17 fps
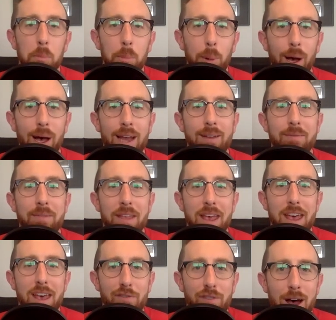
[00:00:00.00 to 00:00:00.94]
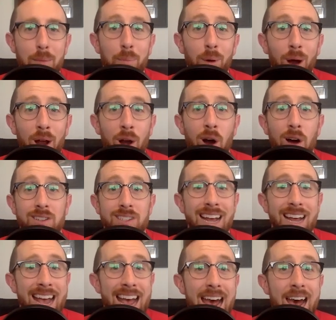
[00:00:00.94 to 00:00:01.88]
But if I'm Bryan
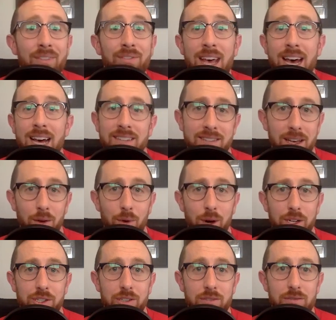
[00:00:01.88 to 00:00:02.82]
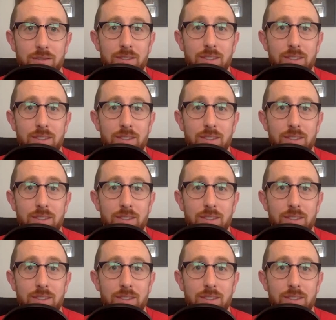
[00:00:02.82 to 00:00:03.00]
Harsin, I have to ask that question.